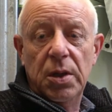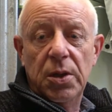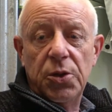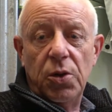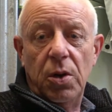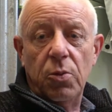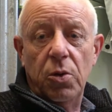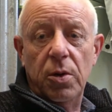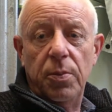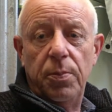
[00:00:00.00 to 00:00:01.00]
So I'm
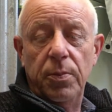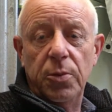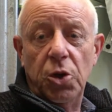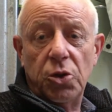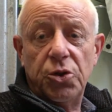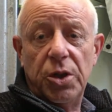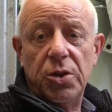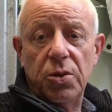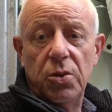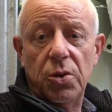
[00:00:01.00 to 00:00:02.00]
going to dot 6
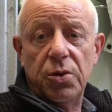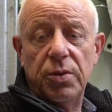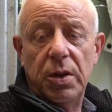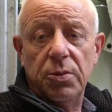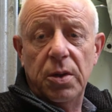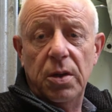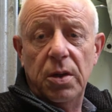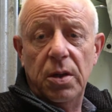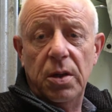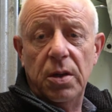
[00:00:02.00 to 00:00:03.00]
of those around
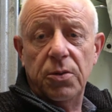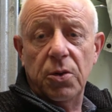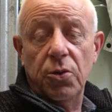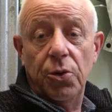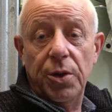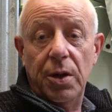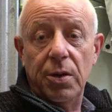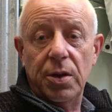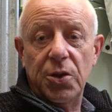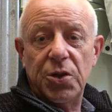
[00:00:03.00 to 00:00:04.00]
the growing
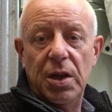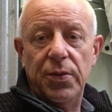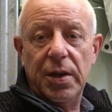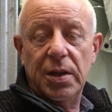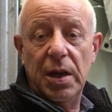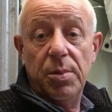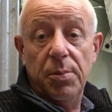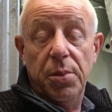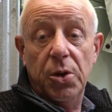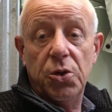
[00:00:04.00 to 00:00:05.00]
area to see if I can keep the
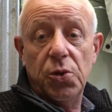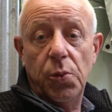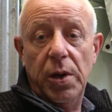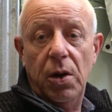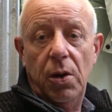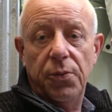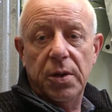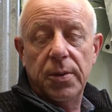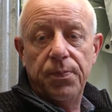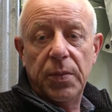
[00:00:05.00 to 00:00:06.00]
birds away off
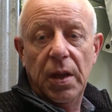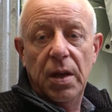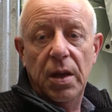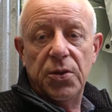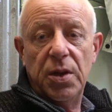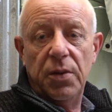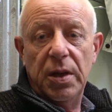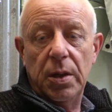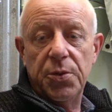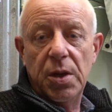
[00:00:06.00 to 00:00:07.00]
it and see if it
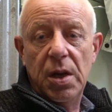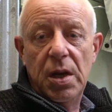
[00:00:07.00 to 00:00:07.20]
helps.